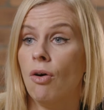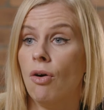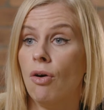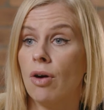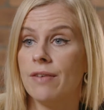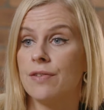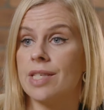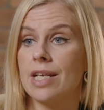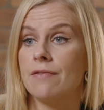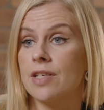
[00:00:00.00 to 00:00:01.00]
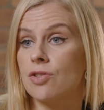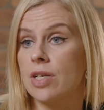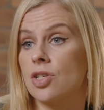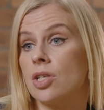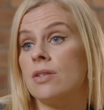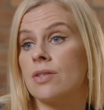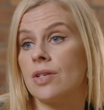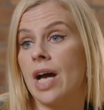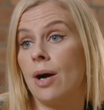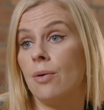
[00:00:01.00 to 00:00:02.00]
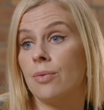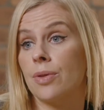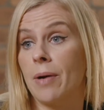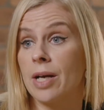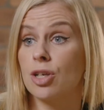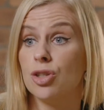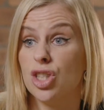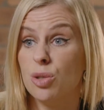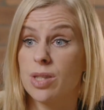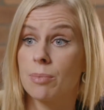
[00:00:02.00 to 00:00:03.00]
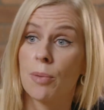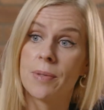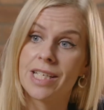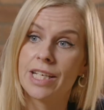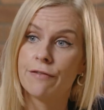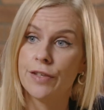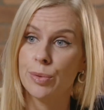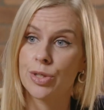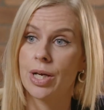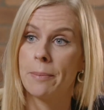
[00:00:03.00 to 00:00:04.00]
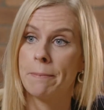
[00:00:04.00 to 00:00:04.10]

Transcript: or if there's any restrictions on how the buyer could use the property in future.